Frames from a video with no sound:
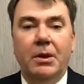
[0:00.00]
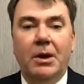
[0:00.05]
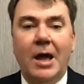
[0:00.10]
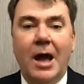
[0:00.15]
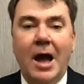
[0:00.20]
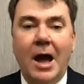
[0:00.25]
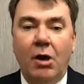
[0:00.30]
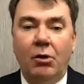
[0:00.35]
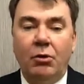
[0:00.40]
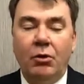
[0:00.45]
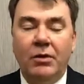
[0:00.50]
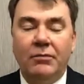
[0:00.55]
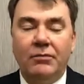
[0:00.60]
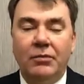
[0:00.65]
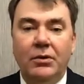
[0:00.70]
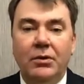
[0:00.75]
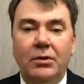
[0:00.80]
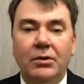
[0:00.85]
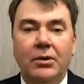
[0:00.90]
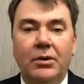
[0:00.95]

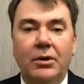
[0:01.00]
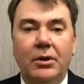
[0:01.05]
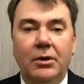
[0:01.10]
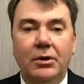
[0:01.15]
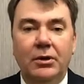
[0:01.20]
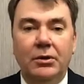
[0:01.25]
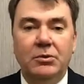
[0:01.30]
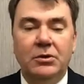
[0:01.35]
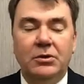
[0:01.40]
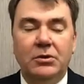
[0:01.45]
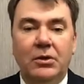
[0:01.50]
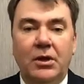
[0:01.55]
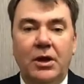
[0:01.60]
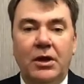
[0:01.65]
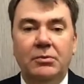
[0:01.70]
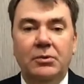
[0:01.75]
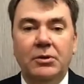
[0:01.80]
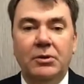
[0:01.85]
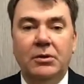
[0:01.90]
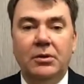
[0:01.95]
However, a limited
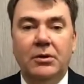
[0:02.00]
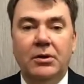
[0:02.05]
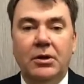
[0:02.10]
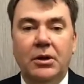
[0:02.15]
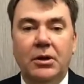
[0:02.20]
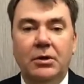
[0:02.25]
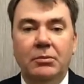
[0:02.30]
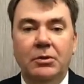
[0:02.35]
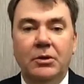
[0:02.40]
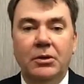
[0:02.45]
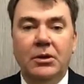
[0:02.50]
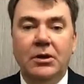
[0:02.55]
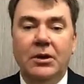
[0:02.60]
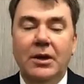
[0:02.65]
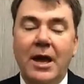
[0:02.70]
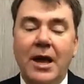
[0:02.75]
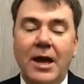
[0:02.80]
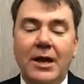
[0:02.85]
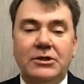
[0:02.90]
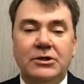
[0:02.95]
liability company
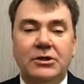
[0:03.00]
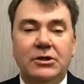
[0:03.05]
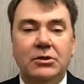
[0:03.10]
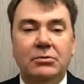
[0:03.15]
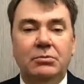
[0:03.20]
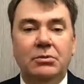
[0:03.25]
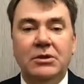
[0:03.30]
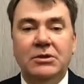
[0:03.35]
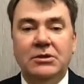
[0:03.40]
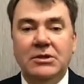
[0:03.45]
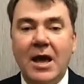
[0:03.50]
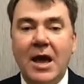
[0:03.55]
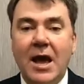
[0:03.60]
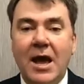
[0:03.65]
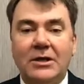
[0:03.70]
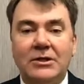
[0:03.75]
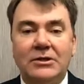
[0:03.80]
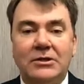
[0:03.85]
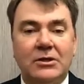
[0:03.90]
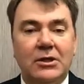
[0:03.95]
can actually be
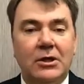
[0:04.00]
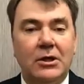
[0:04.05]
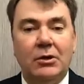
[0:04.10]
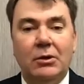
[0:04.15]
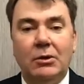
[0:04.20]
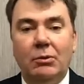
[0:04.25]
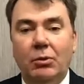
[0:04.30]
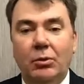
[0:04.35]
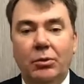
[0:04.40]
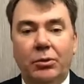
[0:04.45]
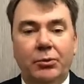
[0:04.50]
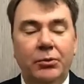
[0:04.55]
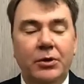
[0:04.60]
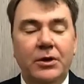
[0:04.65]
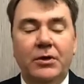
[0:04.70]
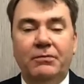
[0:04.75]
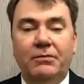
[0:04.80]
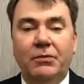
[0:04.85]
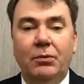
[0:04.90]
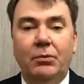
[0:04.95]
taxed
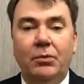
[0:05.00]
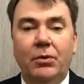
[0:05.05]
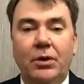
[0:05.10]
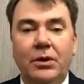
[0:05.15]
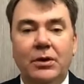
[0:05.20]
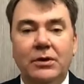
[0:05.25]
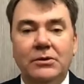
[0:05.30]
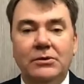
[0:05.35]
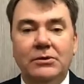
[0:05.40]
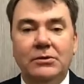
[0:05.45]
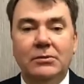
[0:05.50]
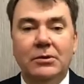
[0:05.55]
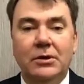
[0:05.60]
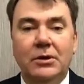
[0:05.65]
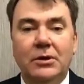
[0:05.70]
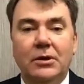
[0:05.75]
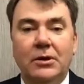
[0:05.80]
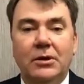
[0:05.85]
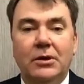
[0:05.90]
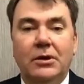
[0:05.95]
three different ways.
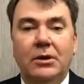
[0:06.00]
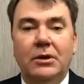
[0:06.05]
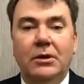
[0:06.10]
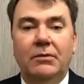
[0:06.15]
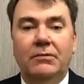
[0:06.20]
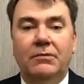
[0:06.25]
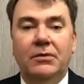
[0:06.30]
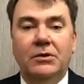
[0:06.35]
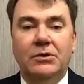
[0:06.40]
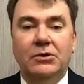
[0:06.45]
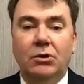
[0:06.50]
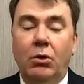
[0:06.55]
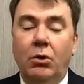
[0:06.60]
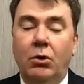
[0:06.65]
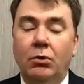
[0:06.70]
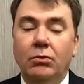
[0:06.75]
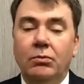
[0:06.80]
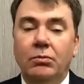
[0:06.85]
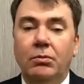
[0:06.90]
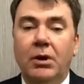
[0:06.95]
If it's
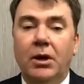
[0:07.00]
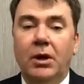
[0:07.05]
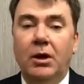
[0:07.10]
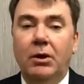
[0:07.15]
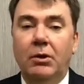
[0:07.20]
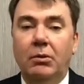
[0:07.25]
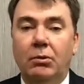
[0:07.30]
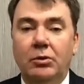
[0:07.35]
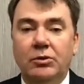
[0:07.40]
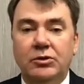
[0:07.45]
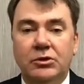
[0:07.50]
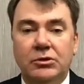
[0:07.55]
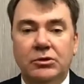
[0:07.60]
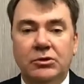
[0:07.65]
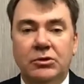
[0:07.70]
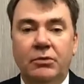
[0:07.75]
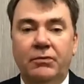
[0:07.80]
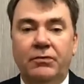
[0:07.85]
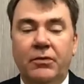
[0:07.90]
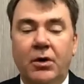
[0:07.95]
owned by
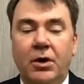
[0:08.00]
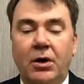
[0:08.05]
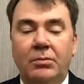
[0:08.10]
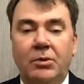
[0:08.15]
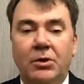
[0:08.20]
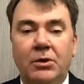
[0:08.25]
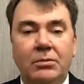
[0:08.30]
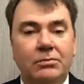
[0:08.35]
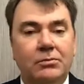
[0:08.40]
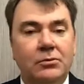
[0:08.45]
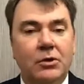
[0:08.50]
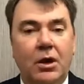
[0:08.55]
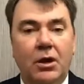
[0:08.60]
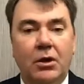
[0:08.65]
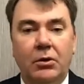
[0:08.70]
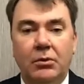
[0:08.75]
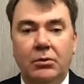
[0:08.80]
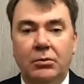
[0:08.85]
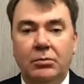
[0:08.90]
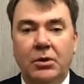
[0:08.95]
just the farmer,
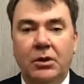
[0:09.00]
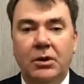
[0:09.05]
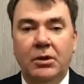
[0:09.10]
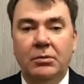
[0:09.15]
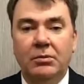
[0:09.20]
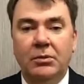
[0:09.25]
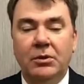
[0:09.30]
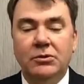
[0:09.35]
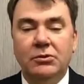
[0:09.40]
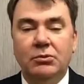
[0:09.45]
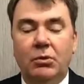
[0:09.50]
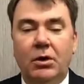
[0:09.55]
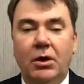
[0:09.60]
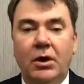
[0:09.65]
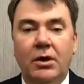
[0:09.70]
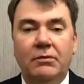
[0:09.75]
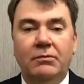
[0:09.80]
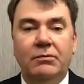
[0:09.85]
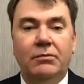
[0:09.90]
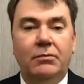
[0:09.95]
not owned by him and his
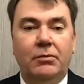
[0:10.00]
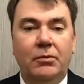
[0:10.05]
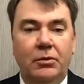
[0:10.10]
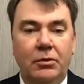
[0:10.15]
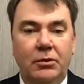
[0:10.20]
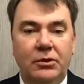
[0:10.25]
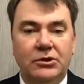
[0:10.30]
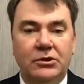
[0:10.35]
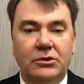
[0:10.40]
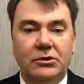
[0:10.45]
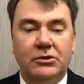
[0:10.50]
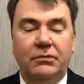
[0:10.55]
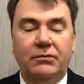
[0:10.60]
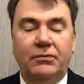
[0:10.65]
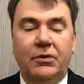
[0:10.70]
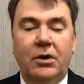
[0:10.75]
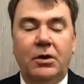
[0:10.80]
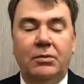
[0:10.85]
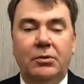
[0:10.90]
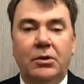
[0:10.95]
wife, or just the
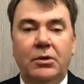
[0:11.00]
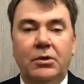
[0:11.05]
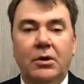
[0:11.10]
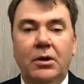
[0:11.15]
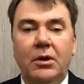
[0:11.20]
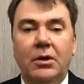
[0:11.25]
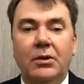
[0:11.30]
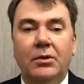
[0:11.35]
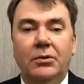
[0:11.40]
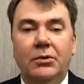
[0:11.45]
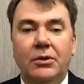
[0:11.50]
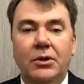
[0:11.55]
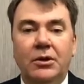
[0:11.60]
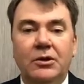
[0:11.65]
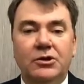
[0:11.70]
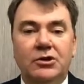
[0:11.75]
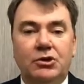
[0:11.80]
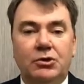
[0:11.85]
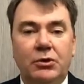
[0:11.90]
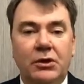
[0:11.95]
farmer,
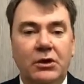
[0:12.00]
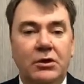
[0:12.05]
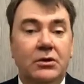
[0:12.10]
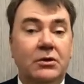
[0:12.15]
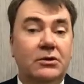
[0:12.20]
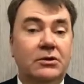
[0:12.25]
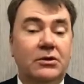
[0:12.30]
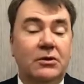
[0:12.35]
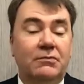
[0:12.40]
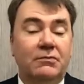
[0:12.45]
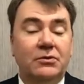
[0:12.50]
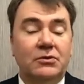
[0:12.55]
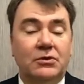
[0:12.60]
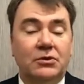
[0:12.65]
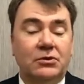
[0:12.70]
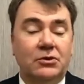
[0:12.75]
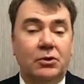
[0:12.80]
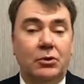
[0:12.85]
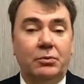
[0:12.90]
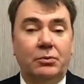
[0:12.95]
then it's treated as if it's
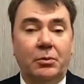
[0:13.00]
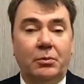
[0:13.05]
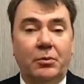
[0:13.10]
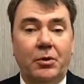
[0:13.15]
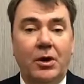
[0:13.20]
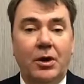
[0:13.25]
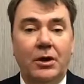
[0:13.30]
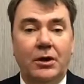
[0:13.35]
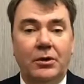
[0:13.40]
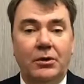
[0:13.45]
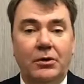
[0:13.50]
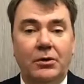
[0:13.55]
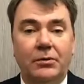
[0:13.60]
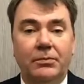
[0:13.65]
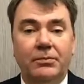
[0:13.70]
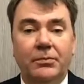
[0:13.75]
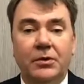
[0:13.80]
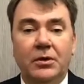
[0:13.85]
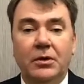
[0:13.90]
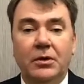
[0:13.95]
a sole proprietor.
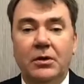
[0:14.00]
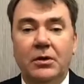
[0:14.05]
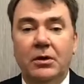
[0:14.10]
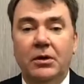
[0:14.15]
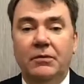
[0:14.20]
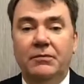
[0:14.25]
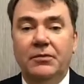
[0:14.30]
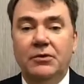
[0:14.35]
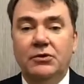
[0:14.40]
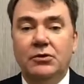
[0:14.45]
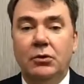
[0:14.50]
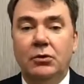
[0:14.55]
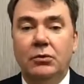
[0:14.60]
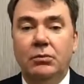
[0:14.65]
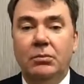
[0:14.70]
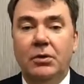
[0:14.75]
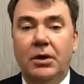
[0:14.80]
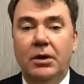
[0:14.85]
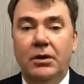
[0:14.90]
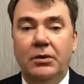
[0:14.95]
If it's
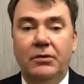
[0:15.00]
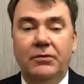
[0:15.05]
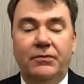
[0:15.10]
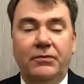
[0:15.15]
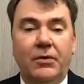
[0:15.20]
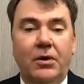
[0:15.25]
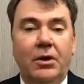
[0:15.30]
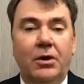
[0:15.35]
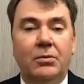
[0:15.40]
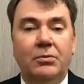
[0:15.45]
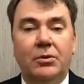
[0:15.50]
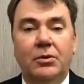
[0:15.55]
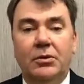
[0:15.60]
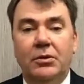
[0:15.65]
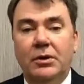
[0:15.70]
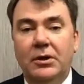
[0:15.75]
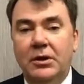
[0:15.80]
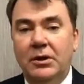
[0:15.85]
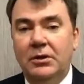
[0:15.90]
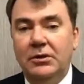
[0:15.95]
owned by the
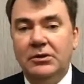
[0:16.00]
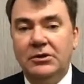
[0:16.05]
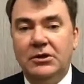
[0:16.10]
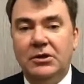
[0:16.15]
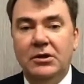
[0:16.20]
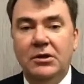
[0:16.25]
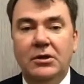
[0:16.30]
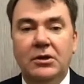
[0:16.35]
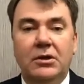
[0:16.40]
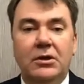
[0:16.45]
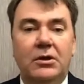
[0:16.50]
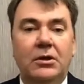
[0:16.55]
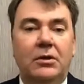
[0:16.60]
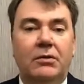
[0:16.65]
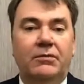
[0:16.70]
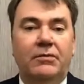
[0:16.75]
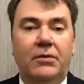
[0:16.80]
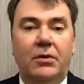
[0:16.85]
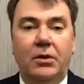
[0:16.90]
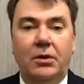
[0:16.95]
farmer and his kid,
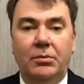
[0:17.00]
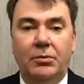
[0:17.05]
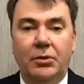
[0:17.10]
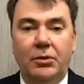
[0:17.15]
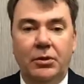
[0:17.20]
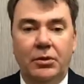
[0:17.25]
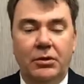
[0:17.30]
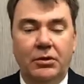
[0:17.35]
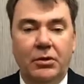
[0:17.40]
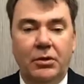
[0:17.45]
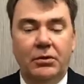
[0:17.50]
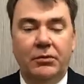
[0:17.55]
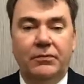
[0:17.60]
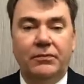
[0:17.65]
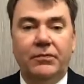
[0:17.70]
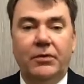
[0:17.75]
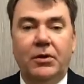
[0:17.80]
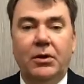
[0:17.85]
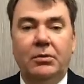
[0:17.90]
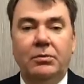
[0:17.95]
a farmer and another
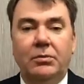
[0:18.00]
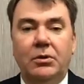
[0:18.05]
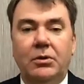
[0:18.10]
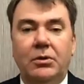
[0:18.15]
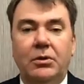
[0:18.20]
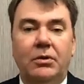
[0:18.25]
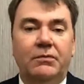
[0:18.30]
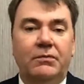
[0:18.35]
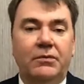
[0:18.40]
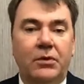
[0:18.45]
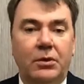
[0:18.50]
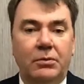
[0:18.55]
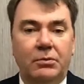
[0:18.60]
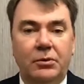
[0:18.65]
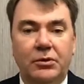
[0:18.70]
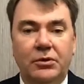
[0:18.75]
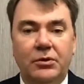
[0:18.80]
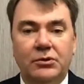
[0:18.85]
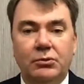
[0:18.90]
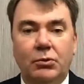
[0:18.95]
farmer, a
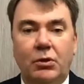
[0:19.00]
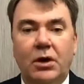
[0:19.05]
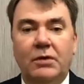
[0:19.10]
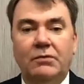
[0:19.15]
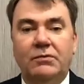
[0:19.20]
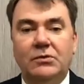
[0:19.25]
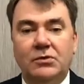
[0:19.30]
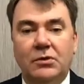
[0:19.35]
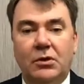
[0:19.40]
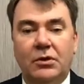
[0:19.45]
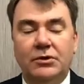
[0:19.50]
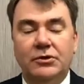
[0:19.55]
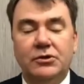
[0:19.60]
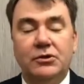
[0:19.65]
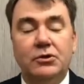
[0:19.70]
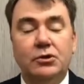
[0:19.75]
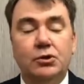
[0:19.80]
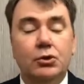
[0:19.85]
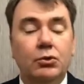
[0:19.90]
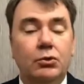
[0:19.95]
farmer and his wife, as long as
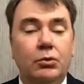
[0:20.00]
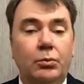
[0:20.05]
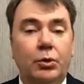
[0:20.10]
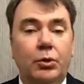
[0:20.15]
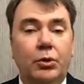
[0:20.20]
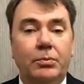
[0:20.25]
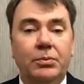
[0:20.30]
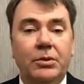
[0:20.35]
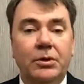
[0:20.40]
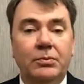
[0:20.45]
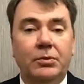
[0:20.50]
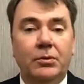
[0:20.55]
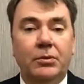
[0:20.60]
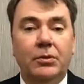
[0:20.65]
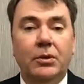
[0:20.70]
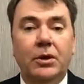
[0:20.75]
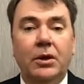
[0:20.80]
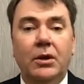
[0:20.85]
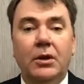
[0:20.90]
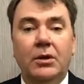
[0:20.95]
it's two or more
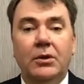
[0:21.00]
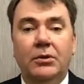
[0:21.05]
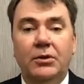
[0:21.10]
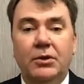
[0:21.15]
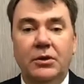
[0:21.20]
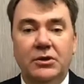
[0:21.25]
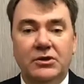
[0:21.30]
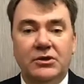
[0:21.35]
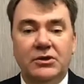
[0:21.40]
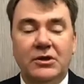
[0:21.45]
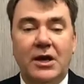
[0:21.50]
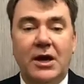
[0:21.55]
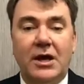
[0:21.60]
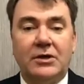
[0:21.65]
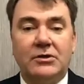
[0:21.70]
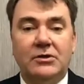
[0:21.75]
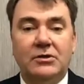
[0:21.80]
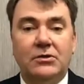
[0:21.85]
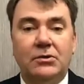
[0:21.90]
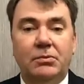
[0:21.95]
people, then it's
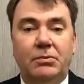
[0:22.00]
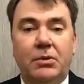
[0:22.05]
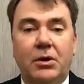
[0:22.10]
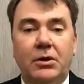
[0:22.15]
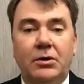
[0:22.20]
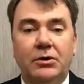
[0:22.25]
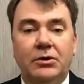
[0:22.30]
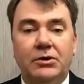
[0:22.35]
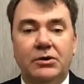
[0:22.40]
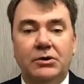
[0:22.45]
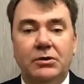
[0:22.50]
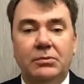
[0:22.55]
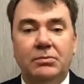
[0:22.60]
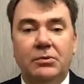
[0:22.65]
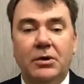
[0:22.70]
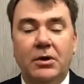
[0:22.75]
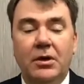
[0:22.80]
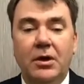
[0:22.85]
taxed as a partnership.